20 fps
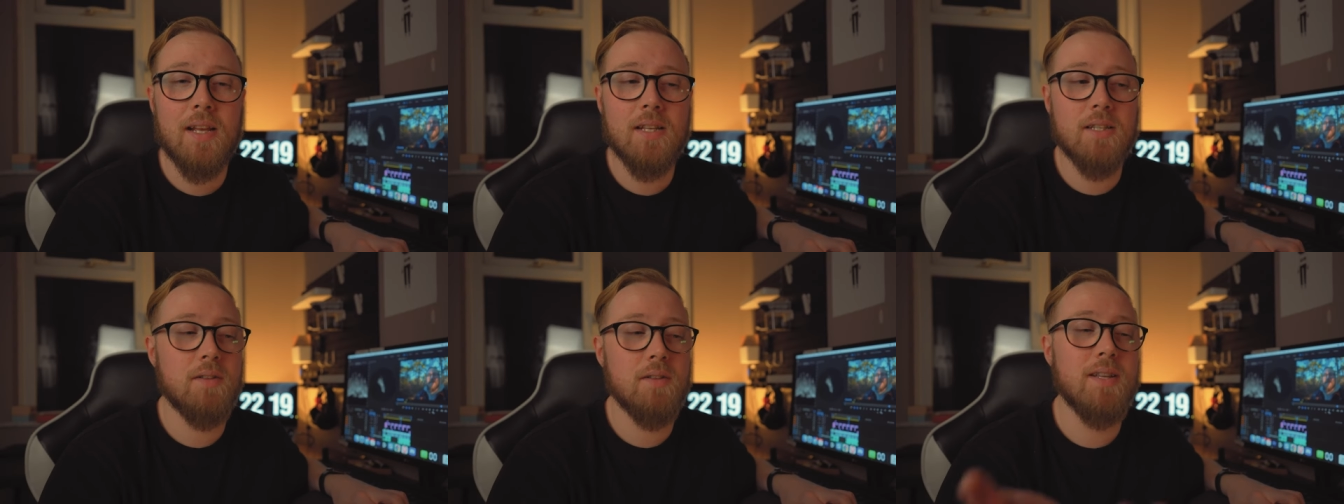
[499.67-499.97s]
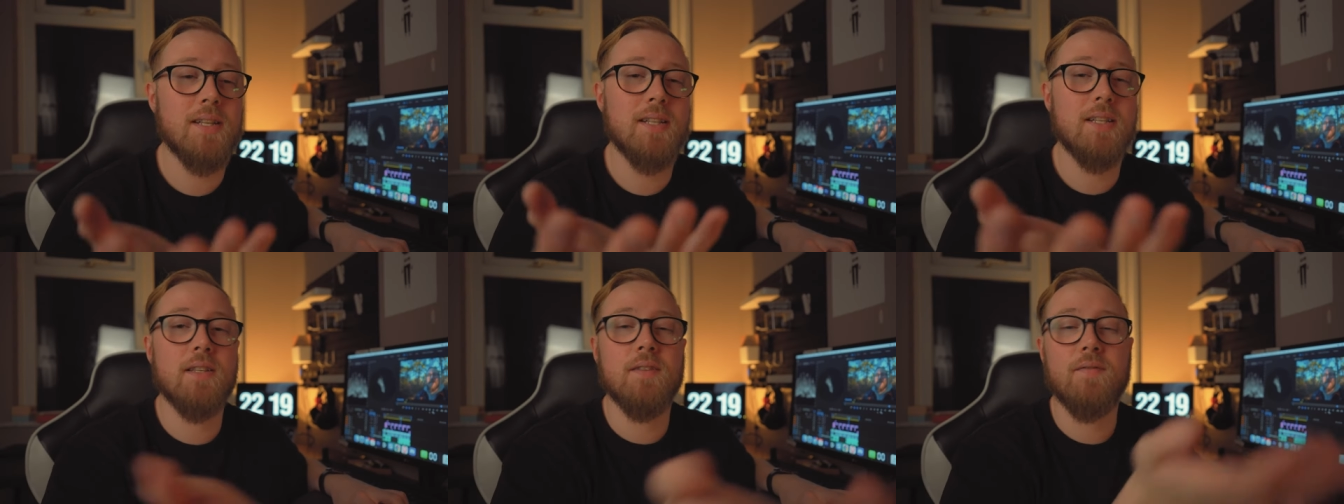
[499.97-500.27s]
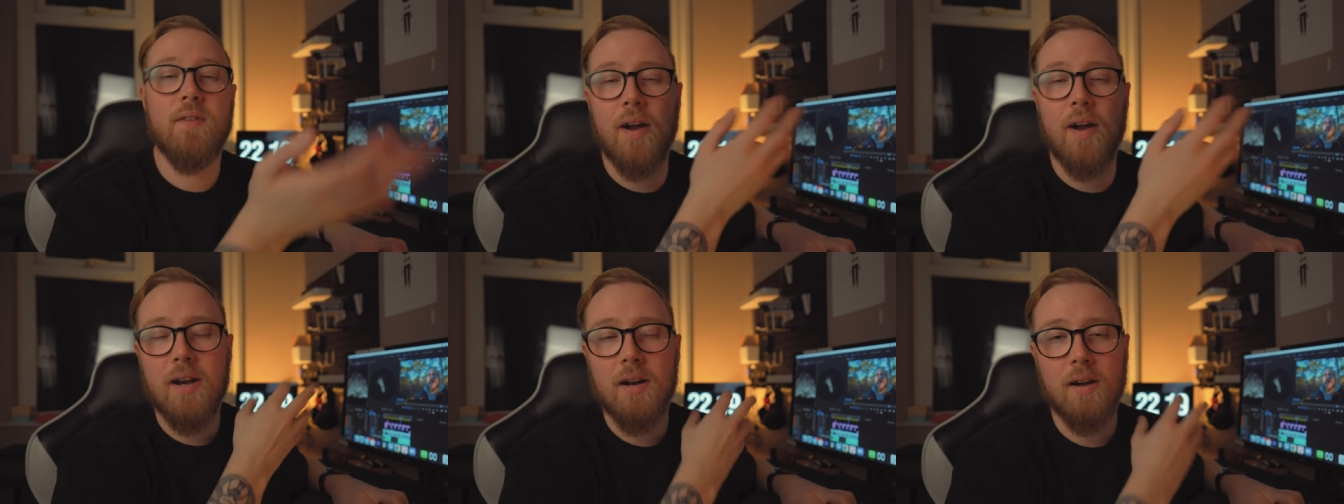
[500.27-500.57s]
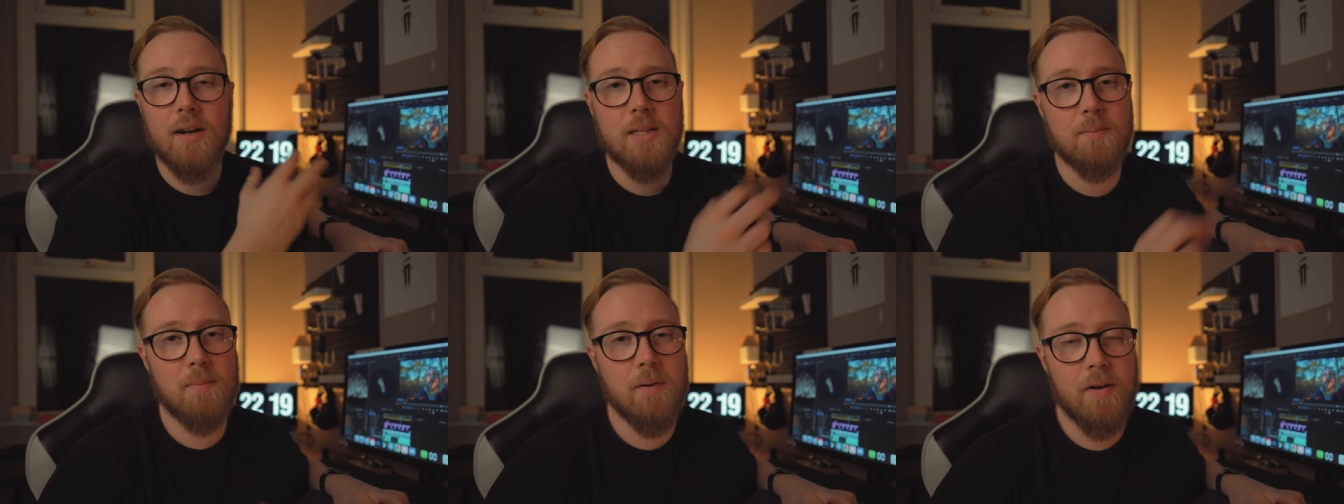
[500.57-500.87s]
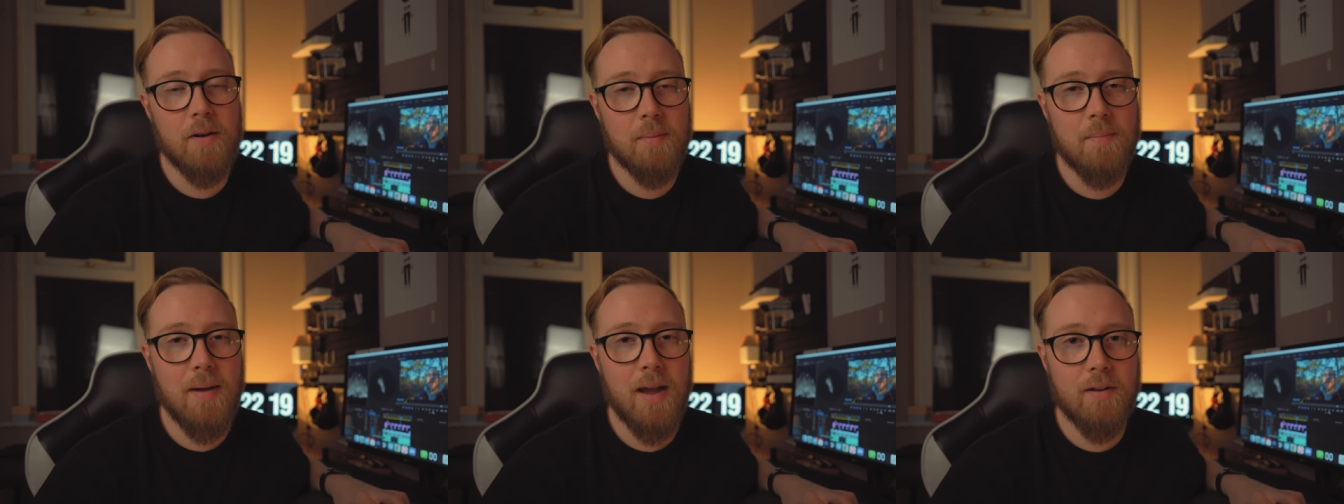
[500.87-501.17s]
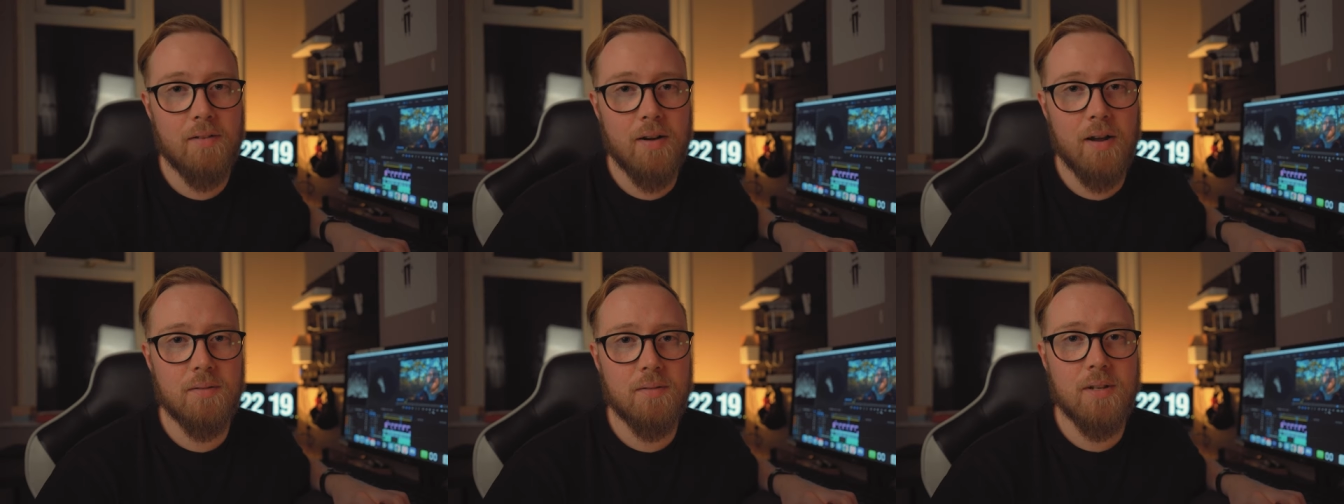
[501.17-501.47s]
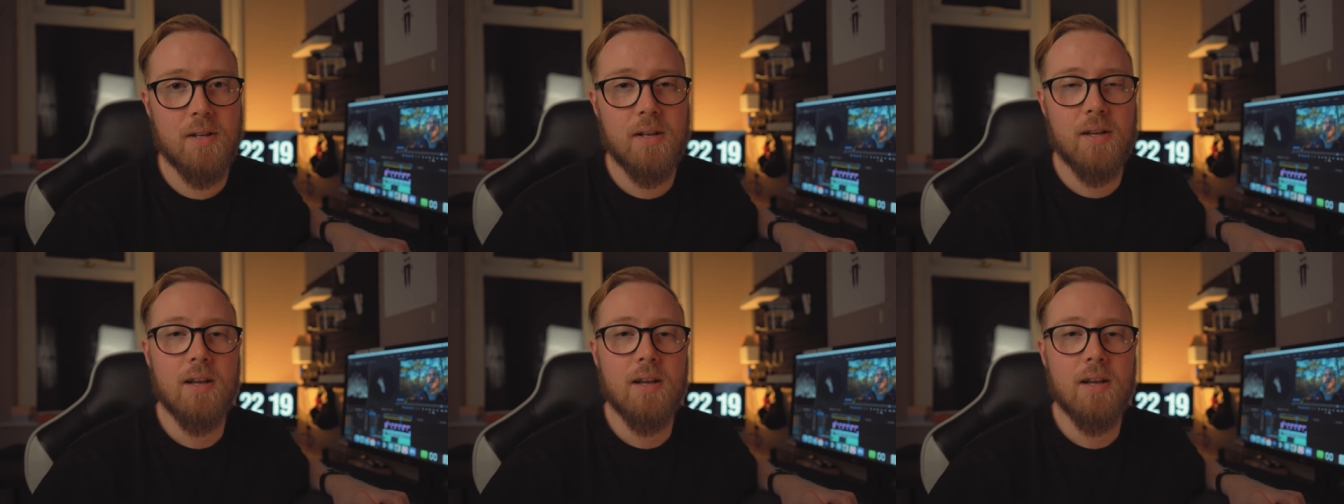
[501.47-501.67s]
so this is a very nice blurry background.